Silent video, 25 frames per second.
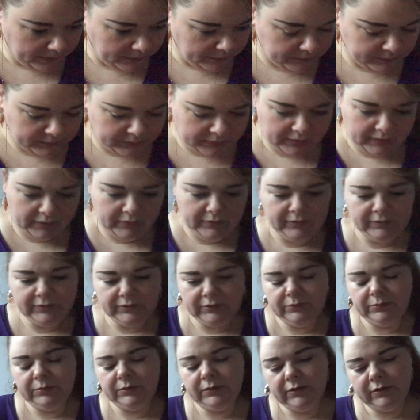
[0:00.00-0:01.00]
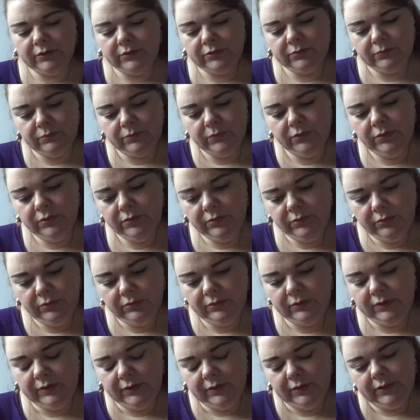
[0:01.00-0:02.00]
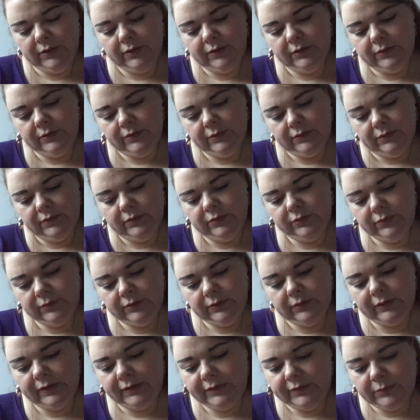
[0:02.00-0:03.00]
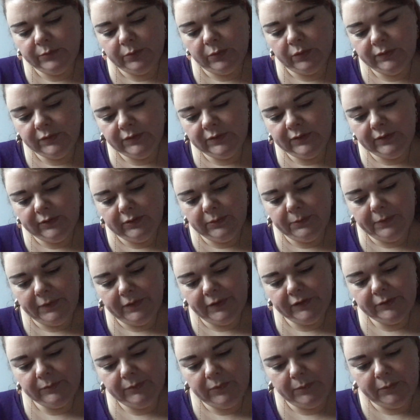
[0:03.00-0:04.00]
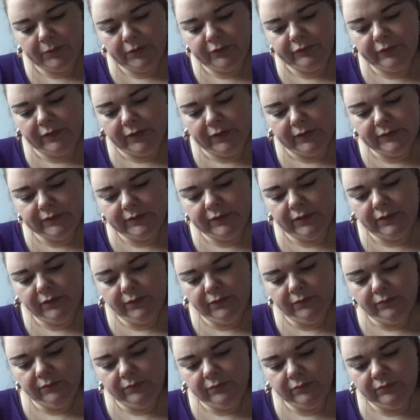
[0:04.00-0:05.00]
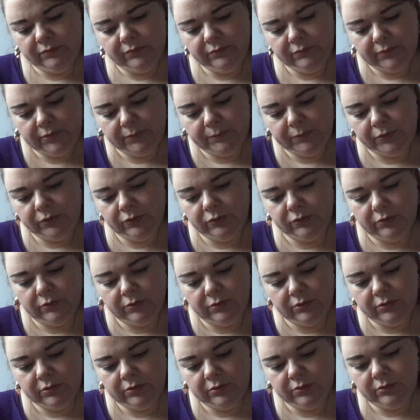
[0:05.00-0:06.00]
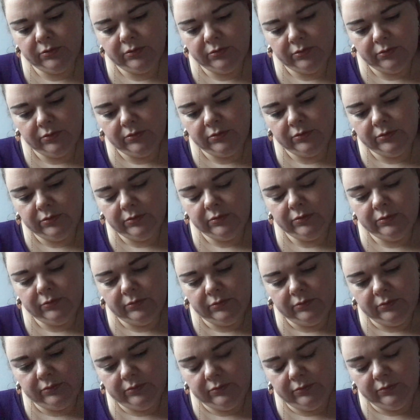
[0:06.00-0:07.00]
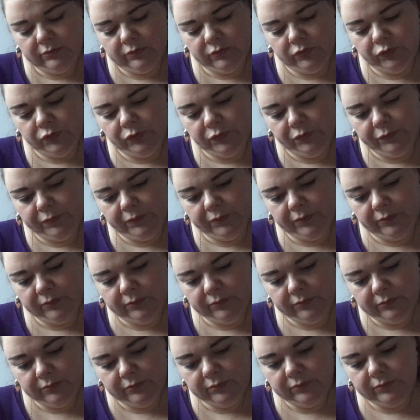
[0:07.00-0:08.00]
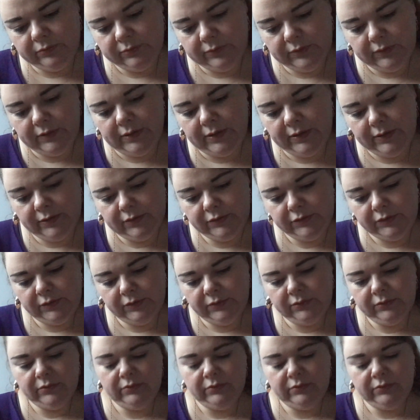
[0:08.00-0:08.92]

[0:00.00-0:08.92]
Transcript: Okay, let's see if we can get some more. So the Knight of Wands, then your person might be a fire sign, might be young or youthful in energy.